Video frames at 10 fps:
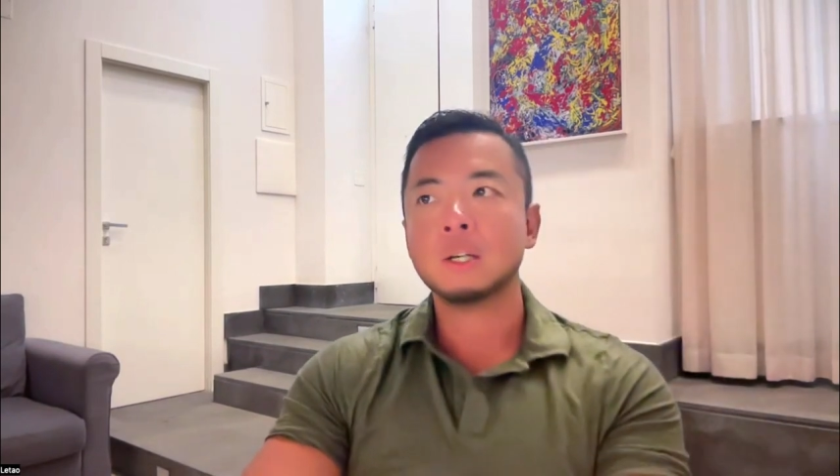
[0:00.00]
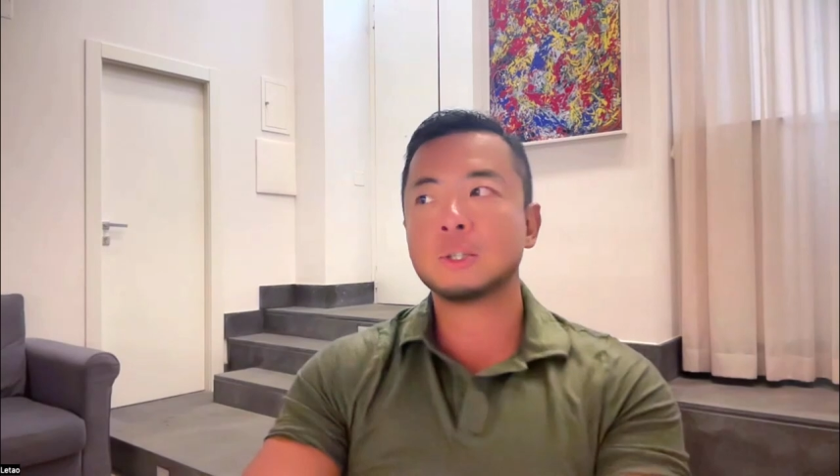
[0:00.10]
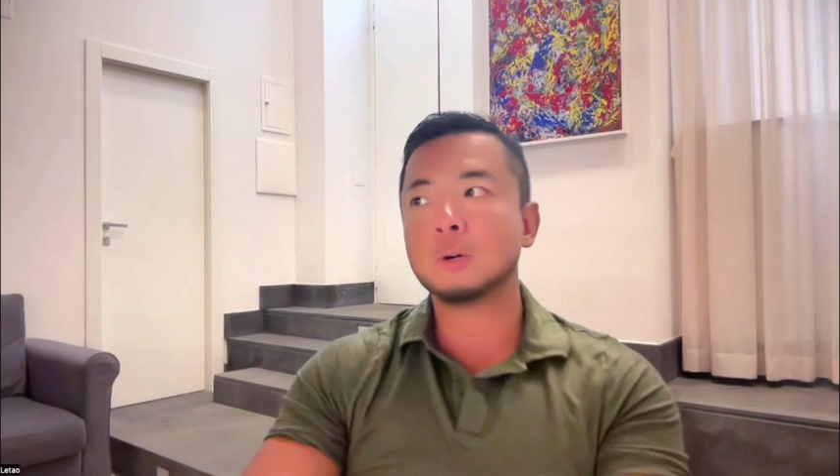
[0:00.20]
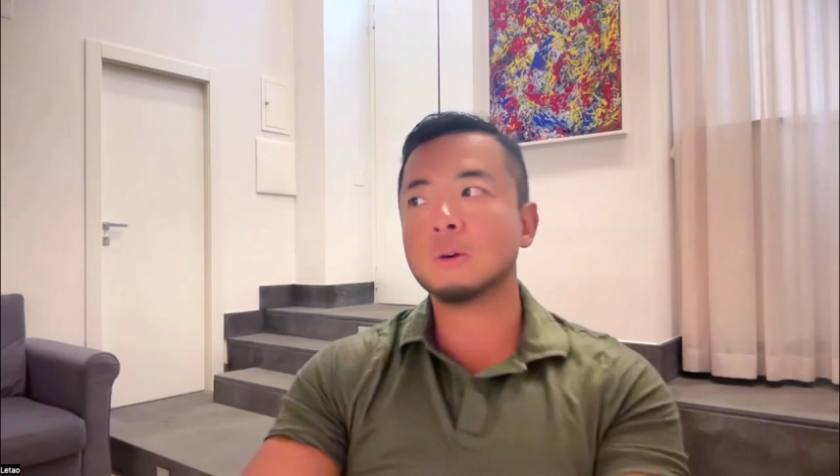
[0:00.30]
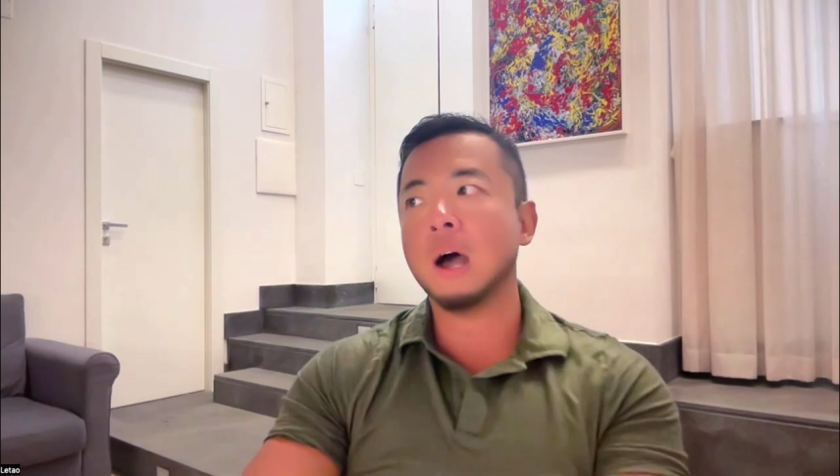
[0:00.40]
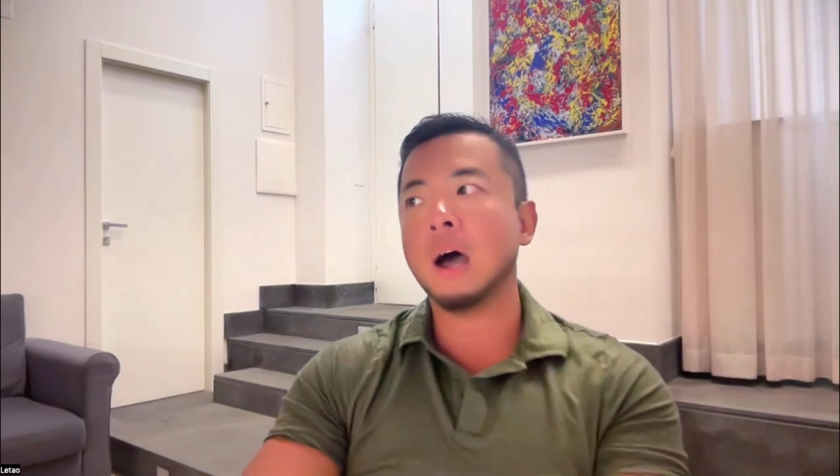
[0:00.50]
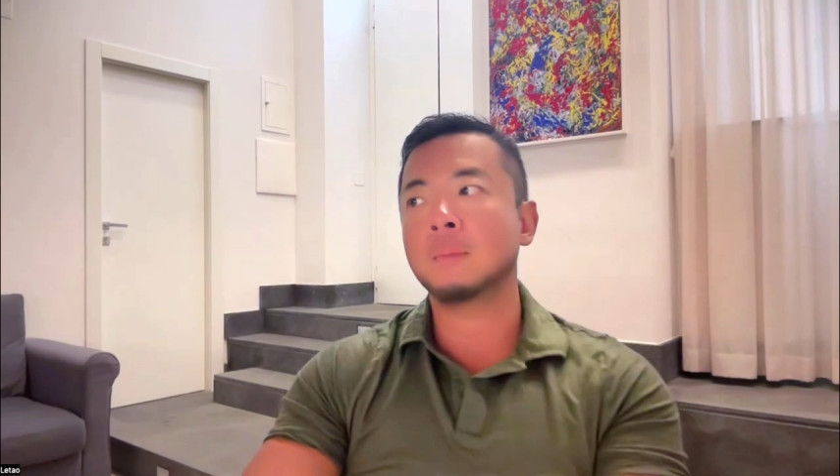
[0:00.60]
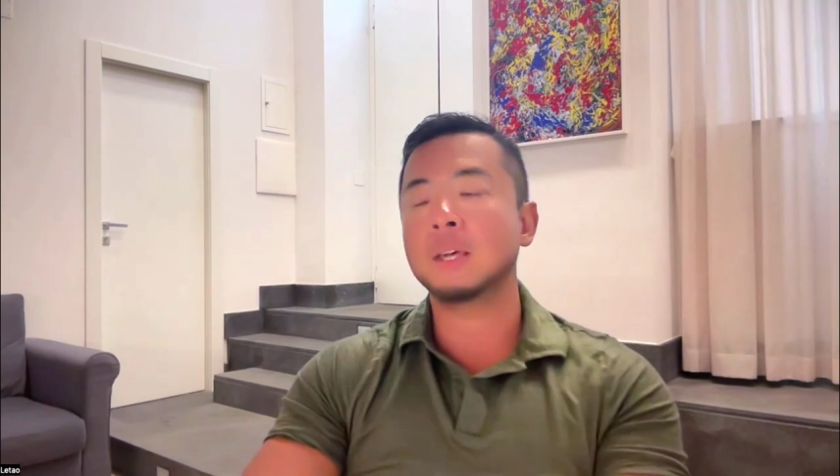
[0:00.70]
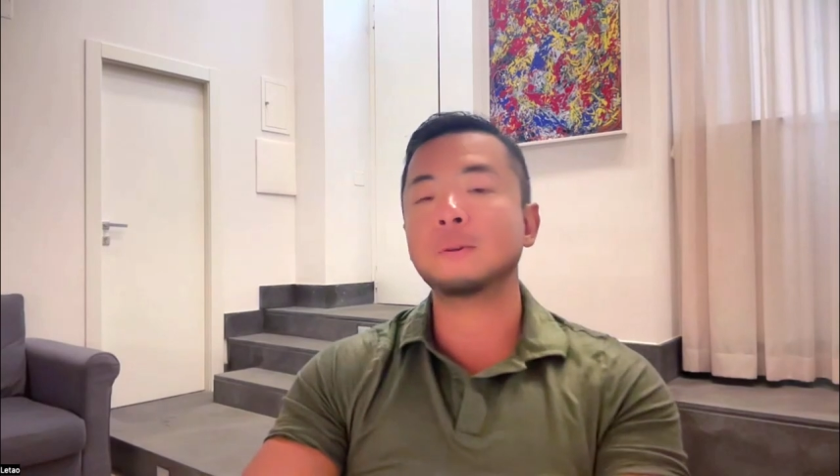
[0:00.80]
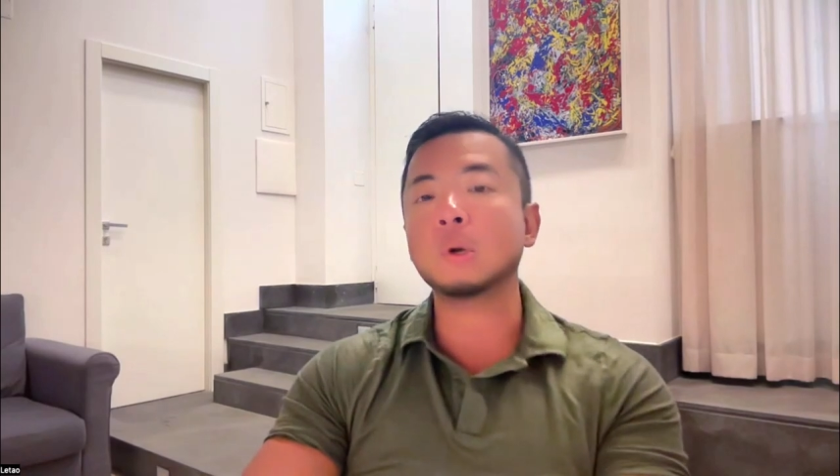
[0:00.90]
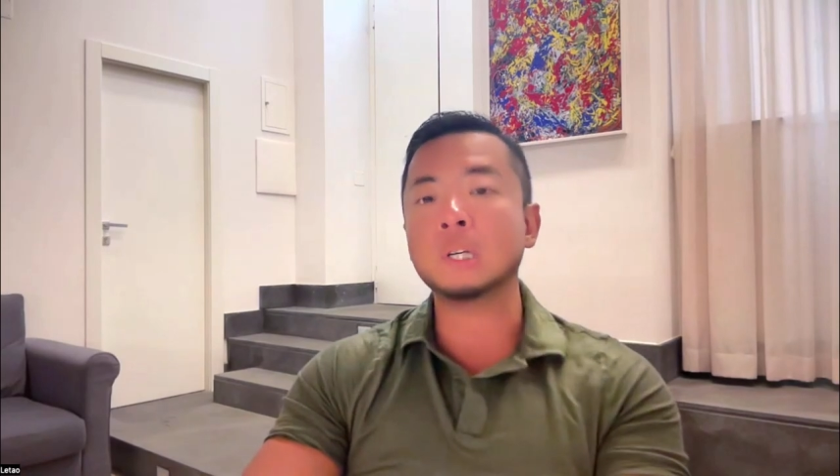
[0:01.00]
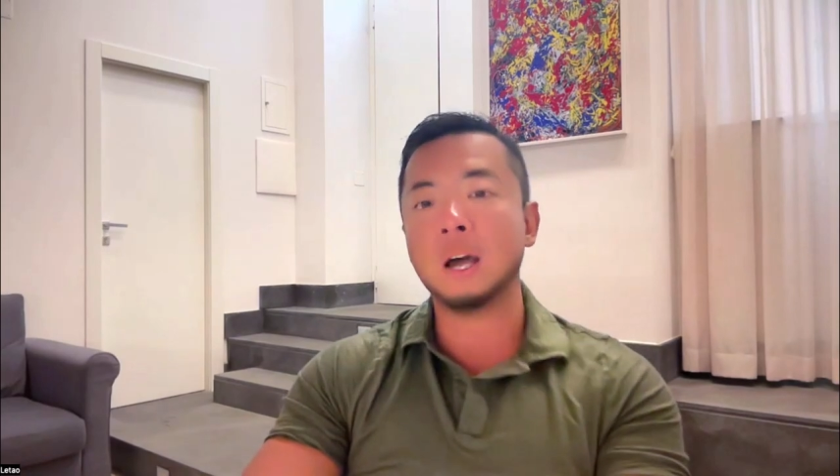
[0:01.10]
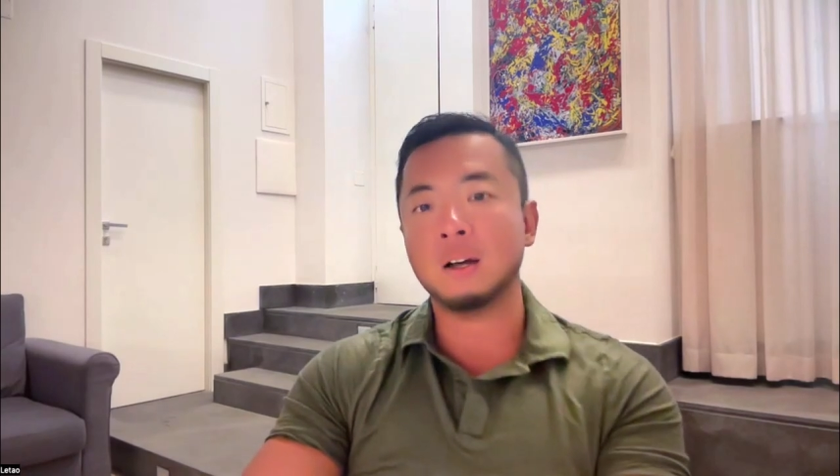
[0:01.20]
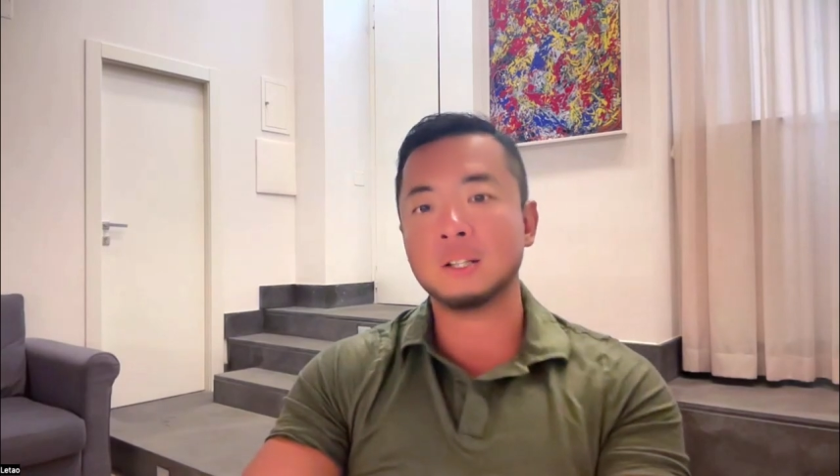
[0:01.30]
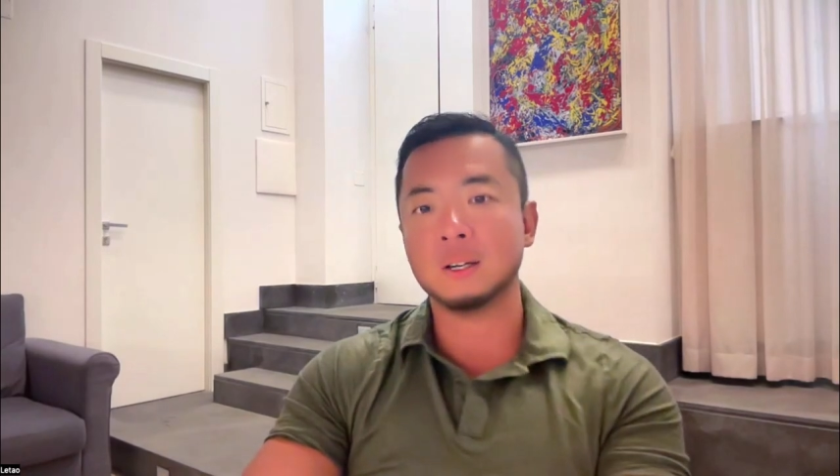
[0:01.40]
So if you're
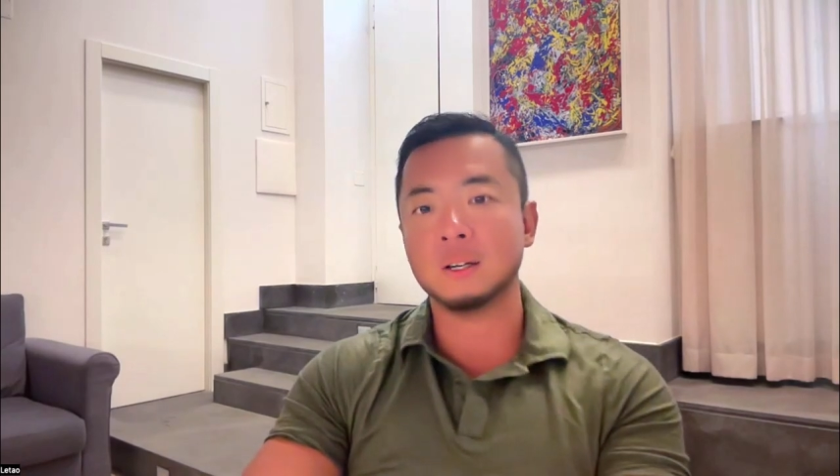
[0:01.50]
not